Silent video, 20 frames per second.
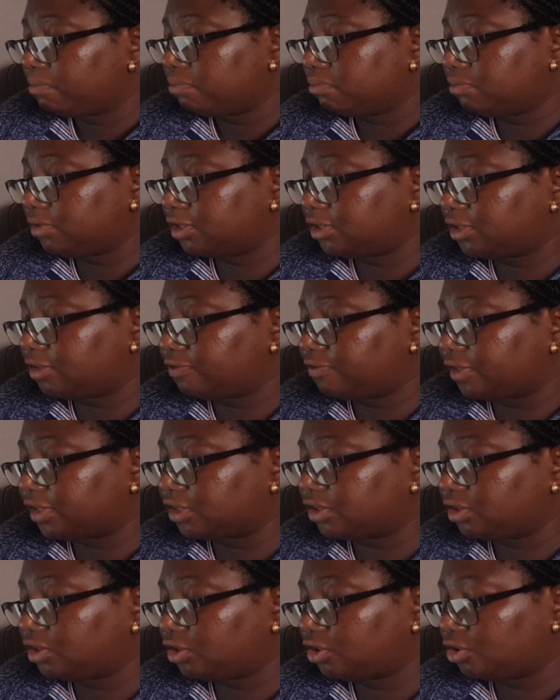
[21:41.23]
missing
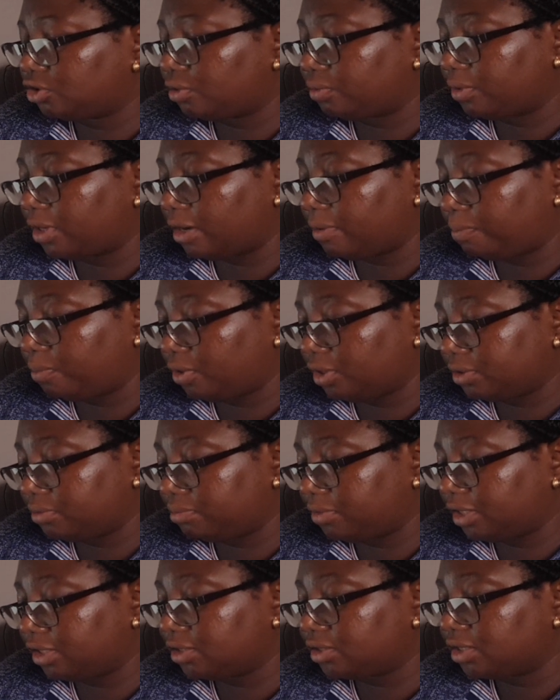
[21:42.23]
vaccination
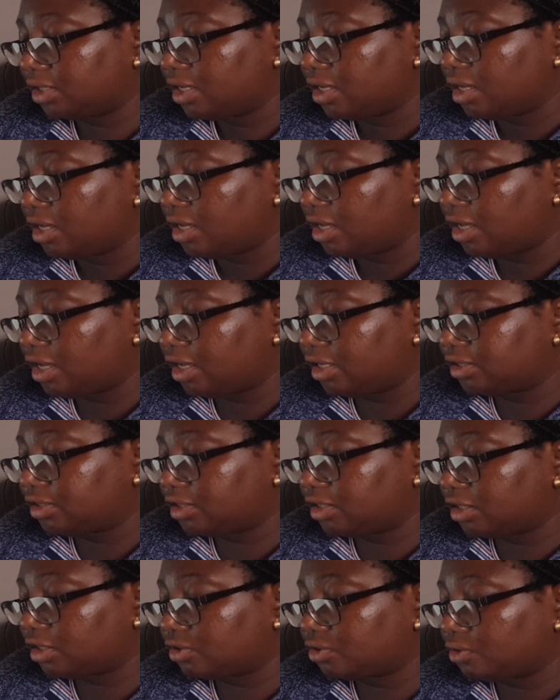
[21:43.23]
appointments, health
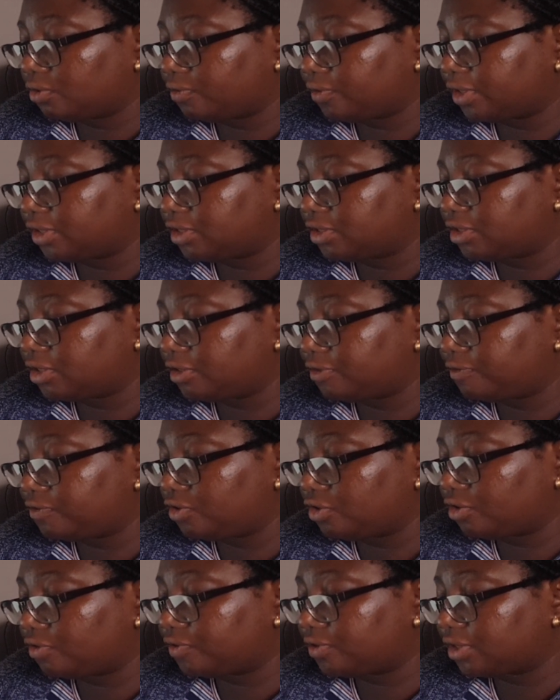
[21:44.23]
scares over the
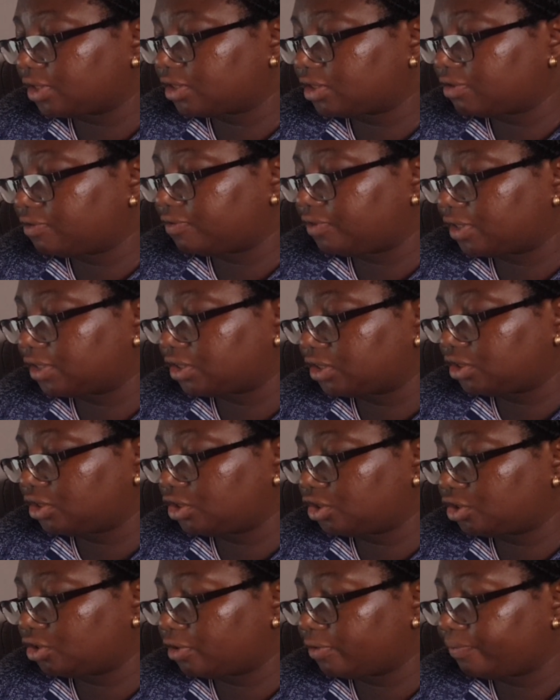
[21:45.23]
safety of certain
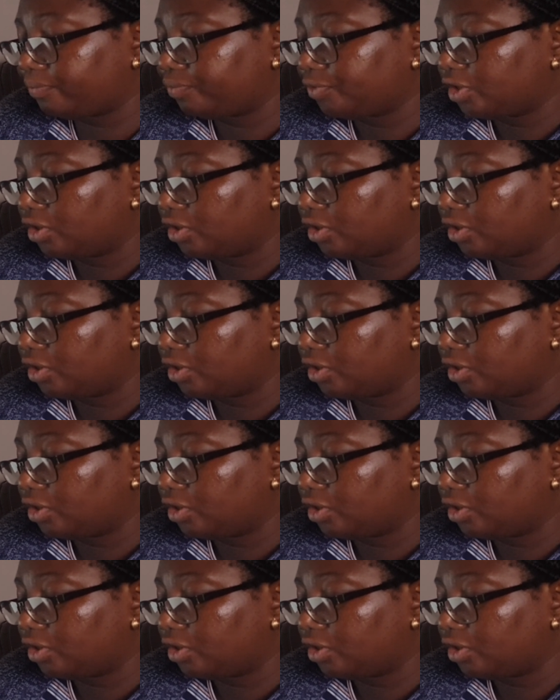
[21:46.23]
vaccination,